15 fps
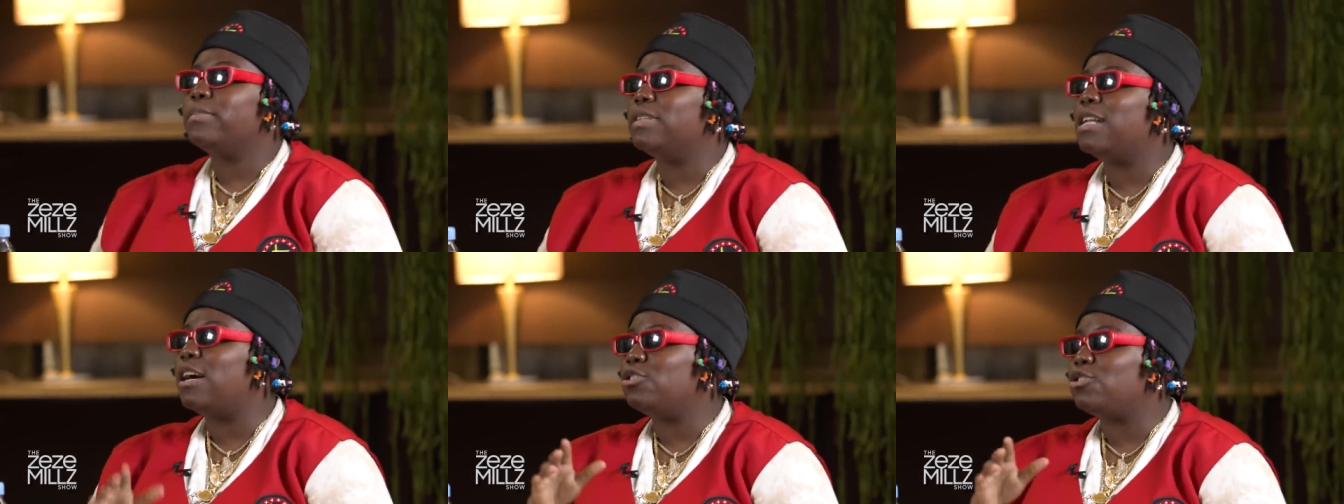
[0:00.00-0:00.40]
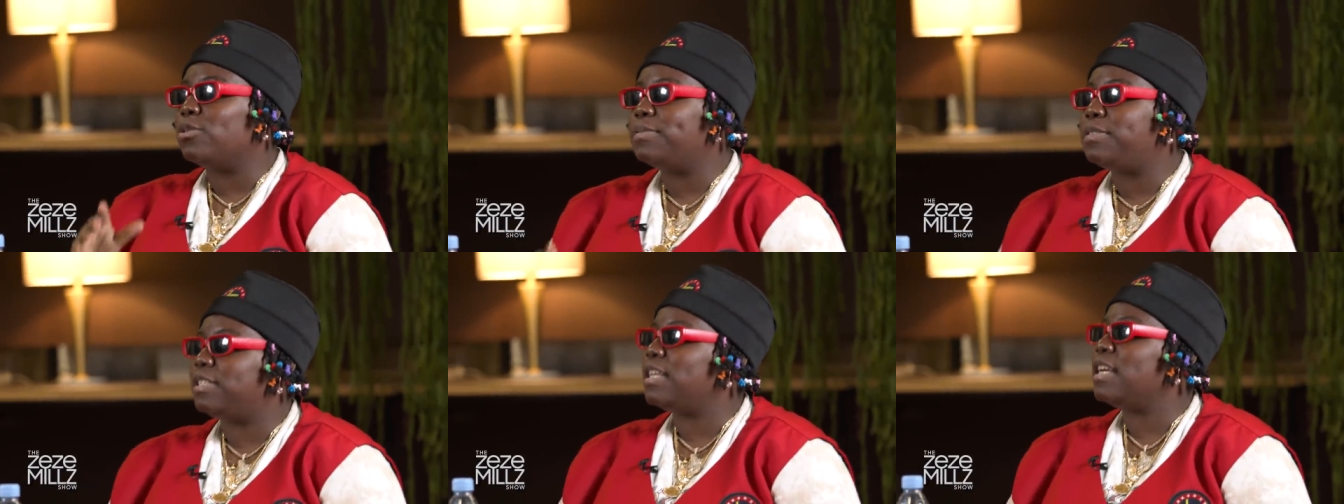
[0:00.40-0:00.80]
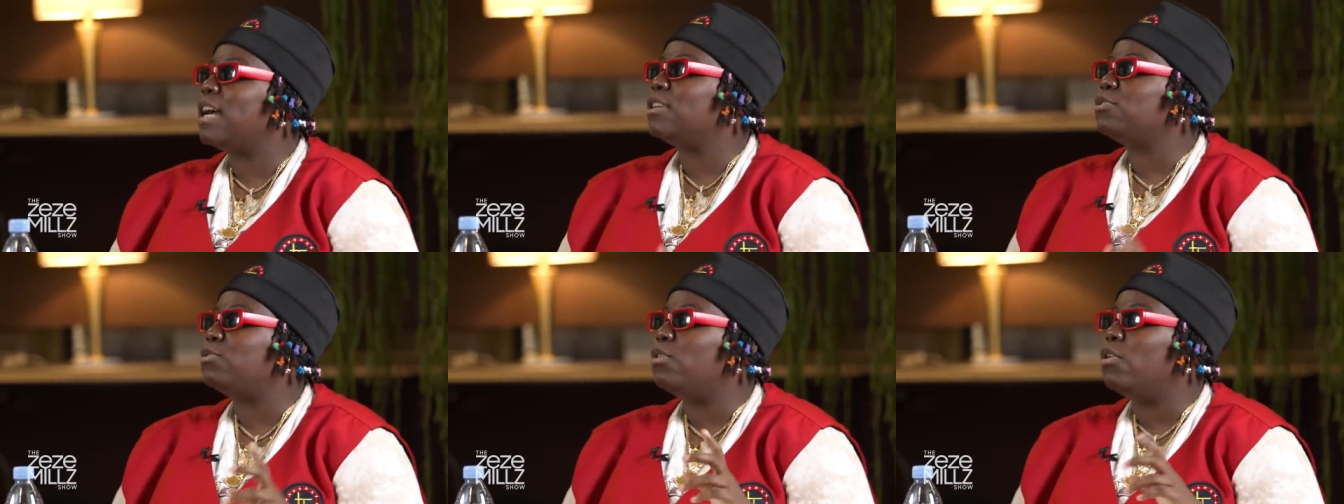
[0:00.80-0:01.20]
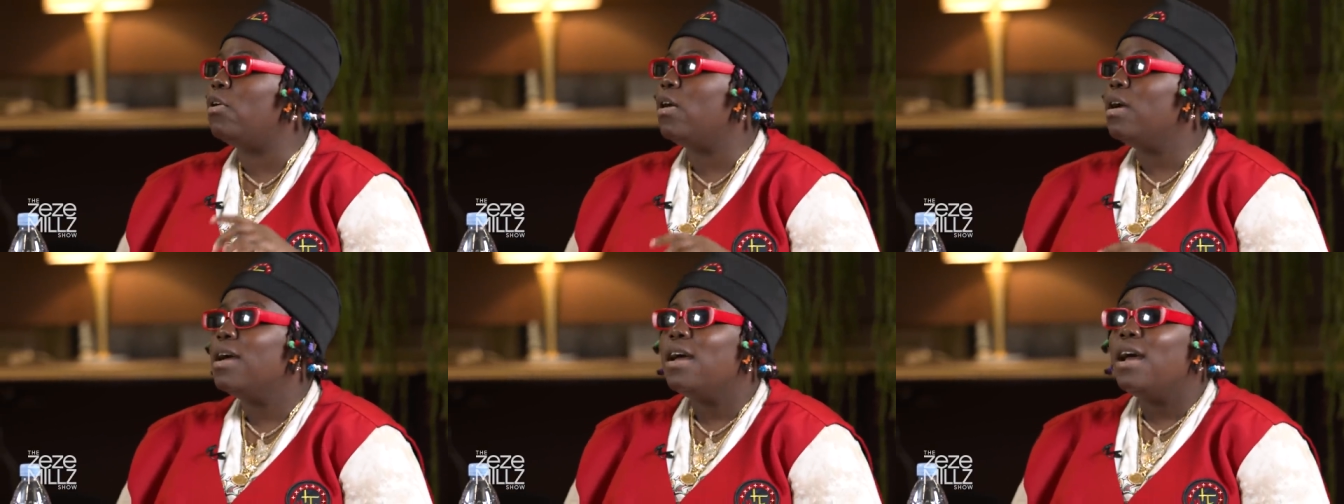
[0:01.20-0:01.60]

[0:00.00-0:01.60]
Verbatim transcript: Now some singers will go,